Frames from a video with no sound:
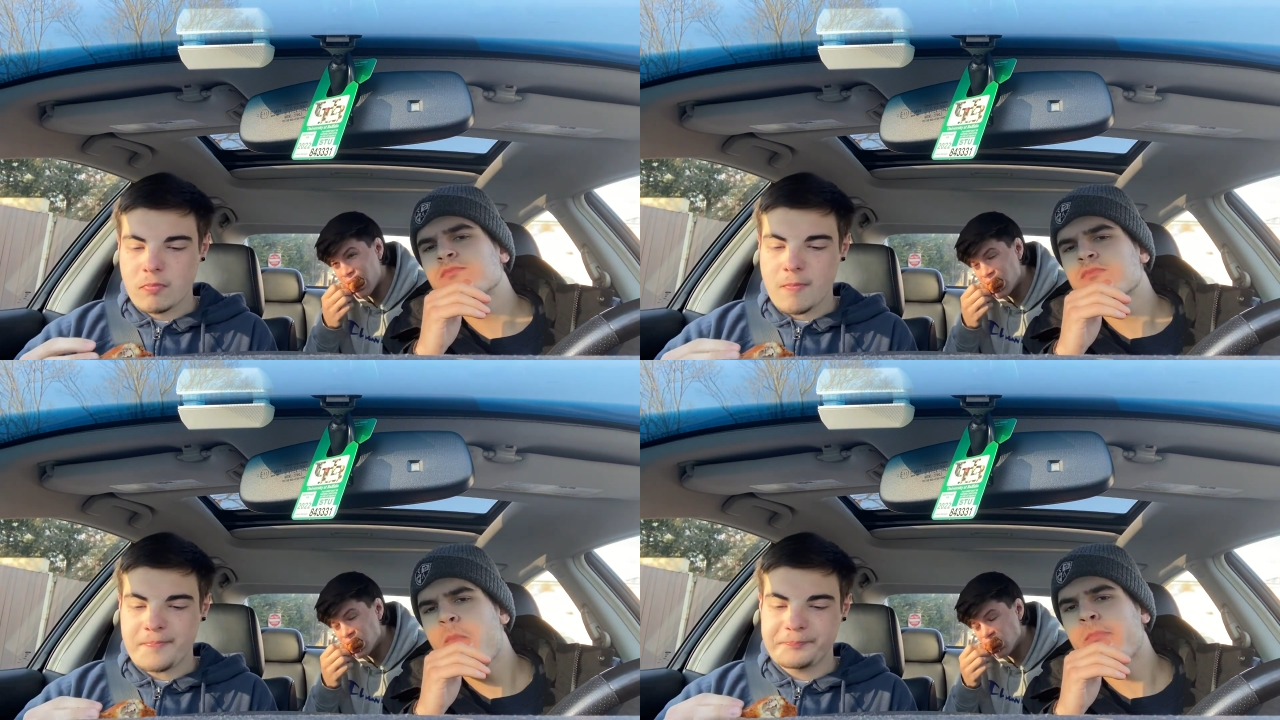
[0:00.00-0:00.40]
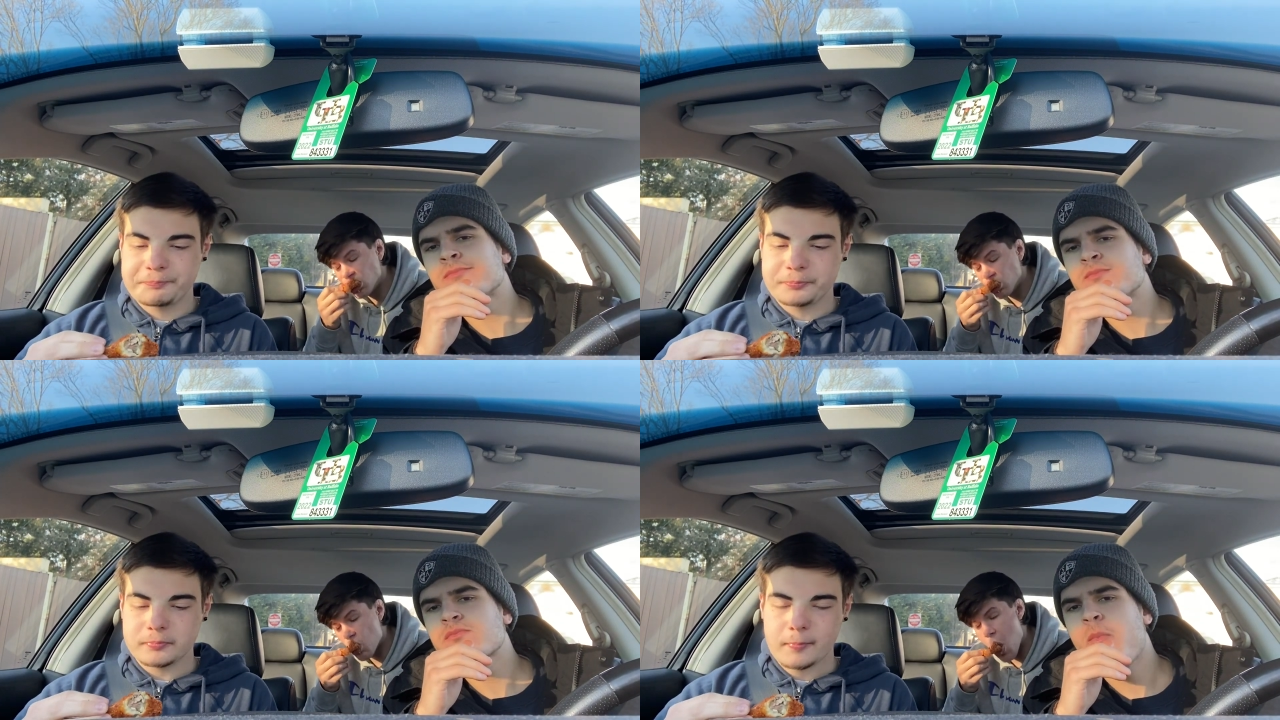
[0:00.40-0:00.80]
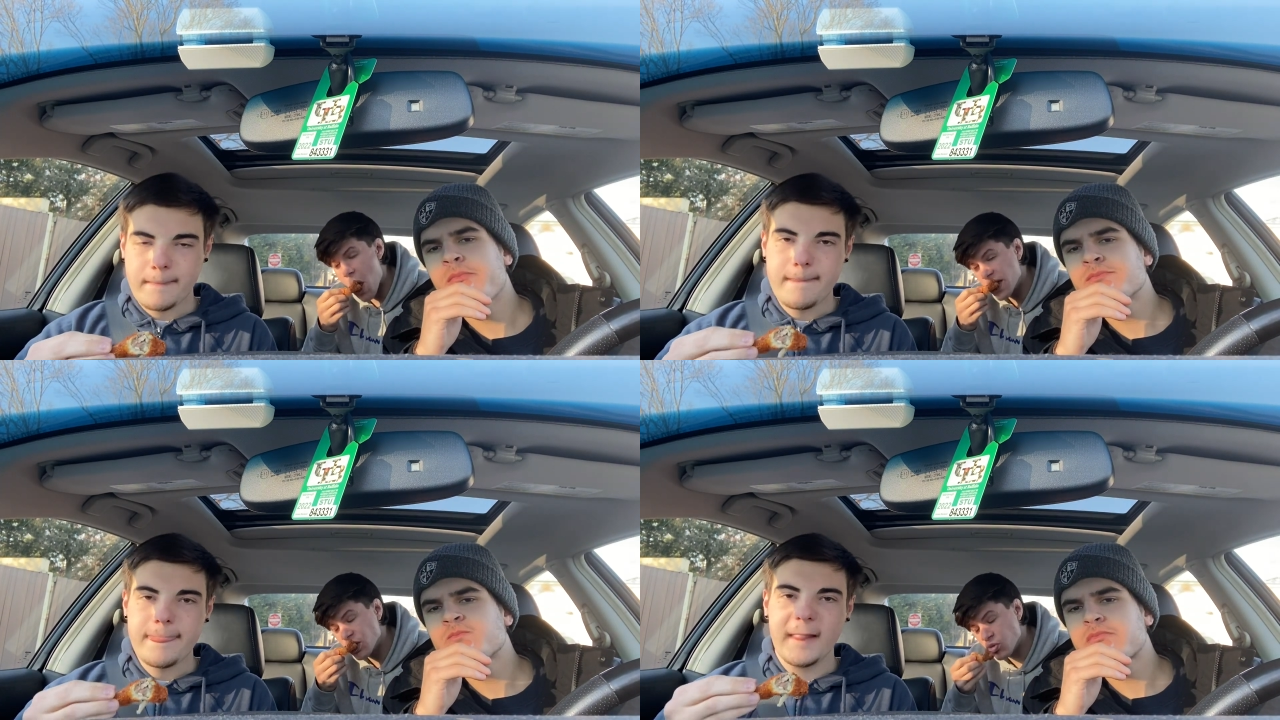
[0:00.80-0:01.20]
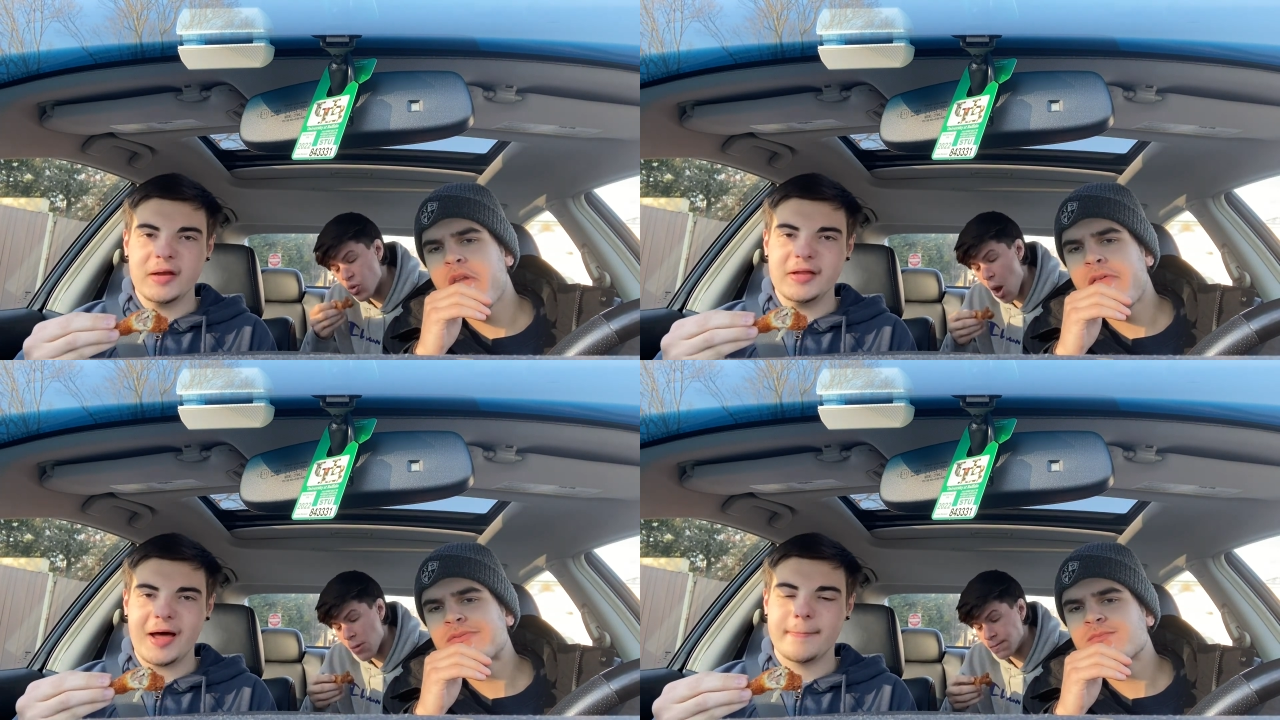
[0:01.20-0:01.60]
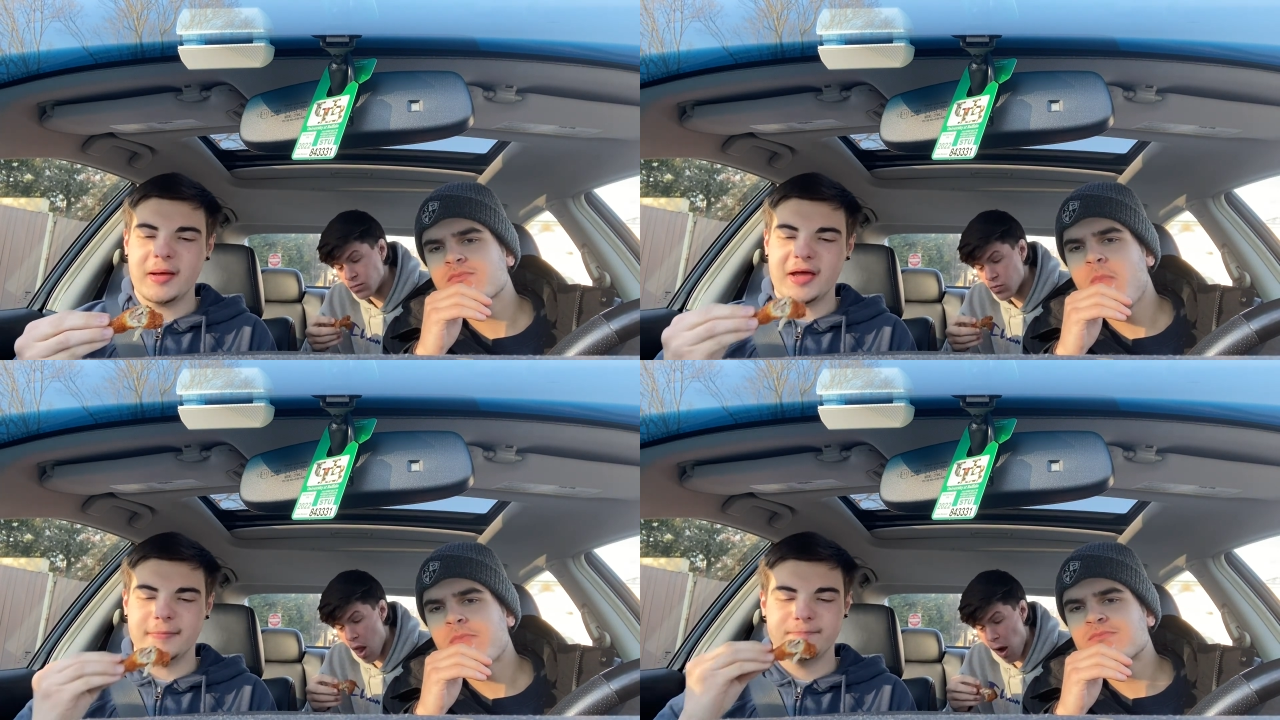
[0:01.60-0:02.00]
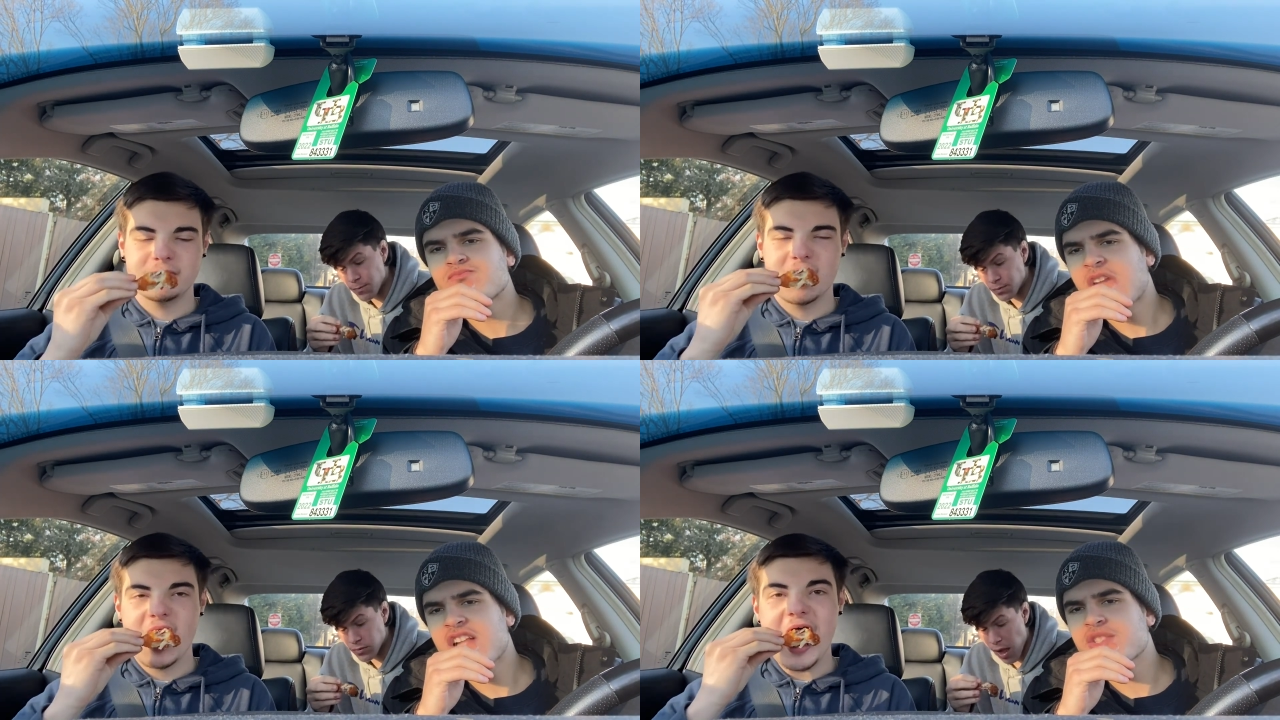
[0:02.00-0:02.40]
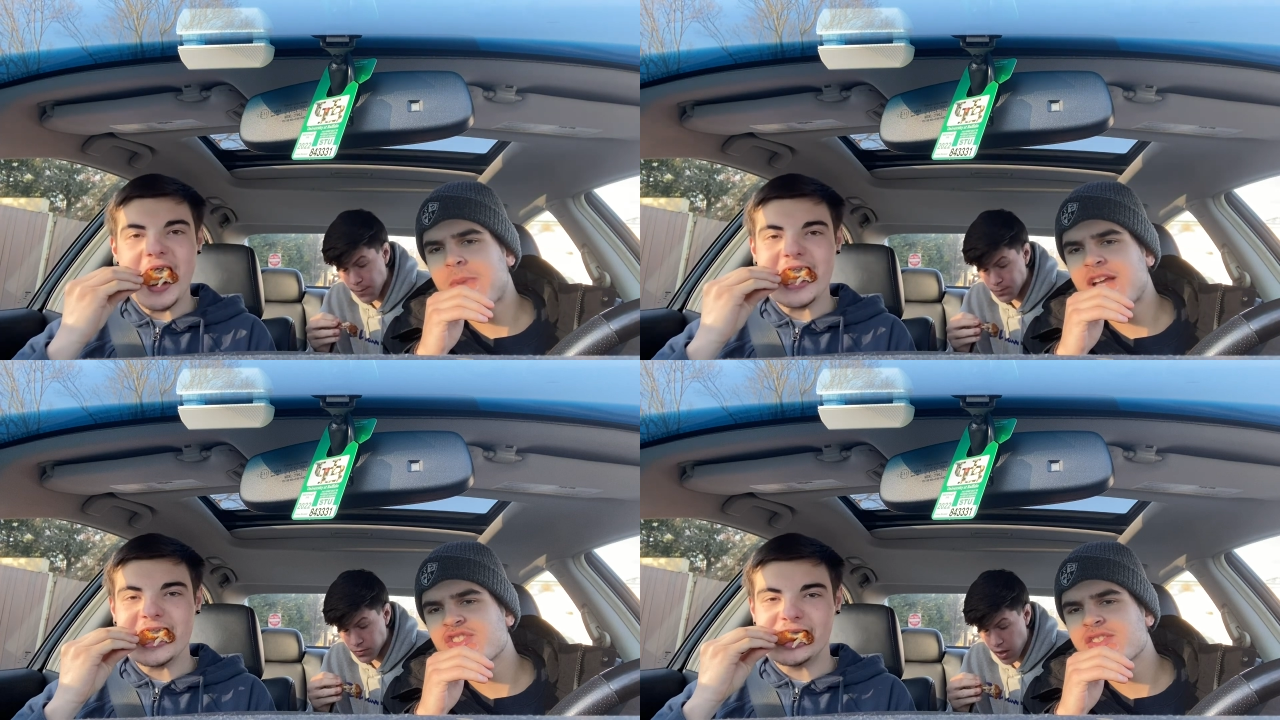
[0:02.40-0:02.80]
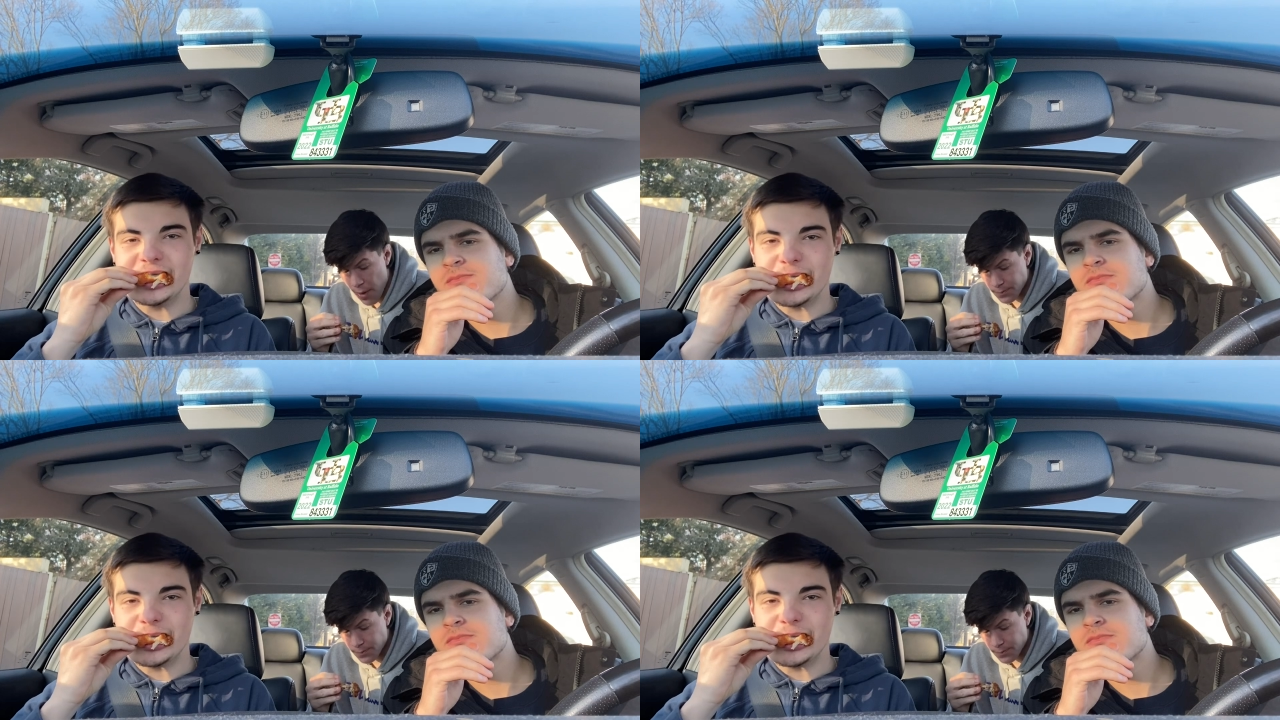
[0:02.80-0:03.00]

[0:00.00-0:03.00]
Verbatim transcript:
Speaker 1: Mmm. Not bad. Not spicy.